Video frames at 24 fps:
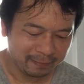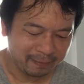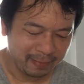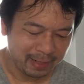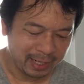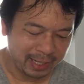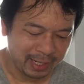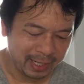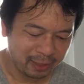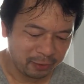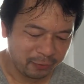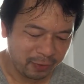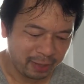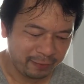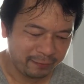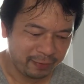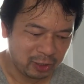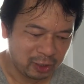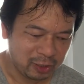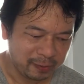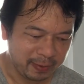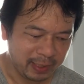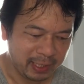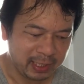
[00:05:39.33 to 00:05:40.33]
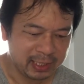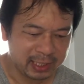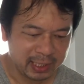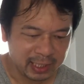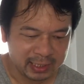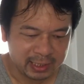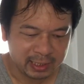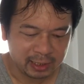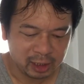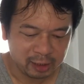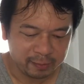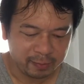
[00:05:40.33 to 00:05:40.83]
my gravy to be
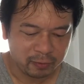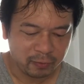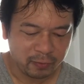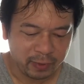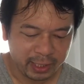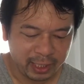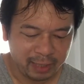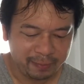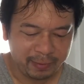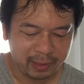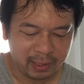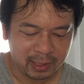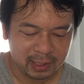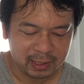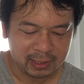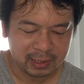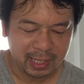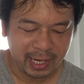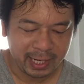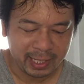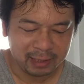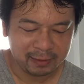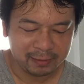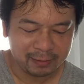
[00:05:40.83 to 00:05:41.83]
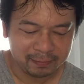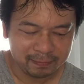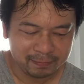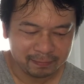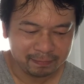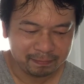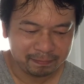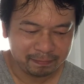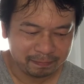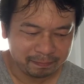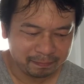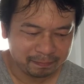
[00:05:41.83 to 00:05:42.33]
just a little bit runny because I can
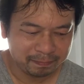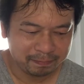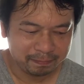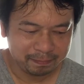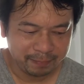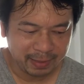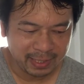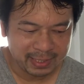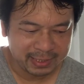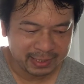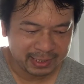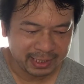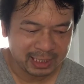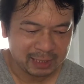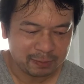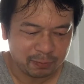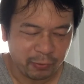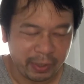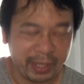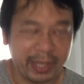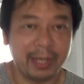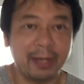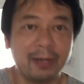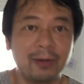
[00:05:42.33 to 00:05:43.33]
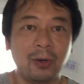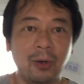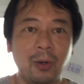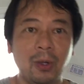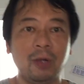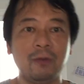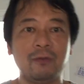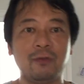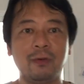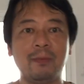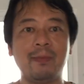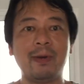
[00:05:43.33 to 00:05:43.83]
basically spread it all
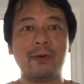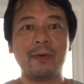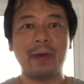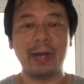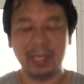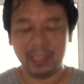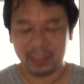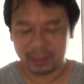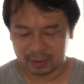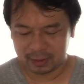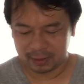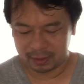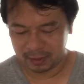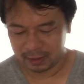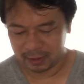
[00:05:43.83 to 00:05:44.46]
over my rice.